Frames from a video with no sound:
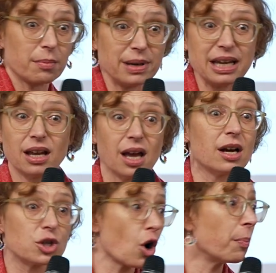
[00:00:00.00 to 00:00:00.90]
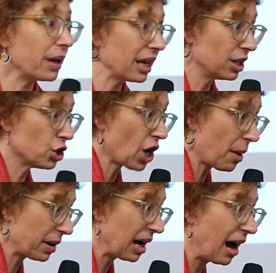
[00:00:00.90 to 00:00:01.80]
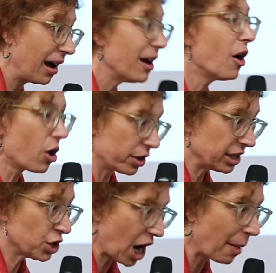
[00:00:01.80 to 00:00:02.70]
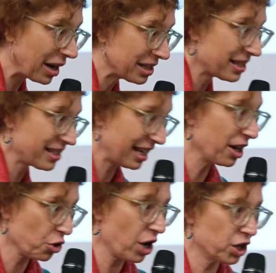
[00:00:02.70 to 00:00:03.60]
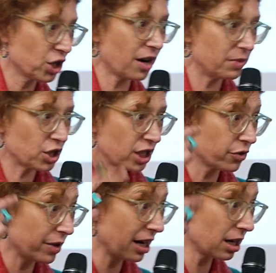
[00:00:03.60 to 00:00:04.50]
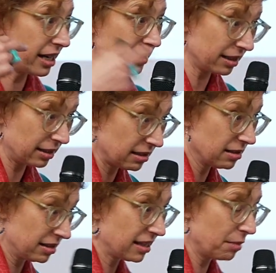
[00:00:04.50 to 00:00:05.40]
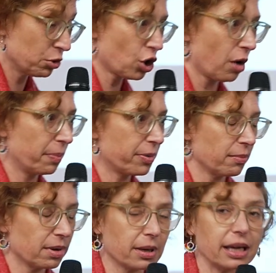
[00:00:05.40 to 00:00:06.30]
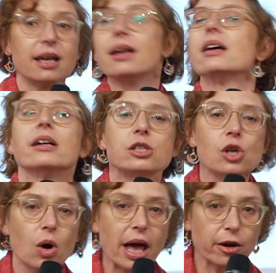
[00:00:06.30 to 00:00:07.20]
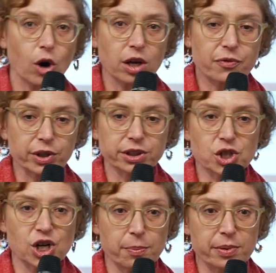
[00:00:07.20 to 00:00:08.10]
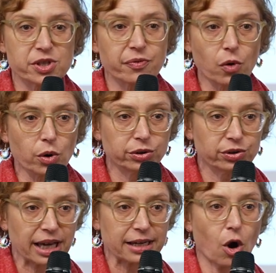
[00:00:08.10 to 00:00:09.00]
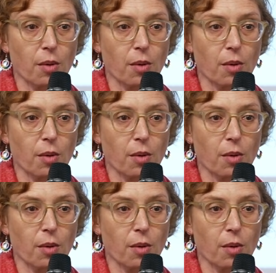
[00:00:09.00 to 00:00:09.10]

to be shopping in Žabka or in Žabac in Croatia. We just realized that it's the same shop probably. So, like going for the cheapest food and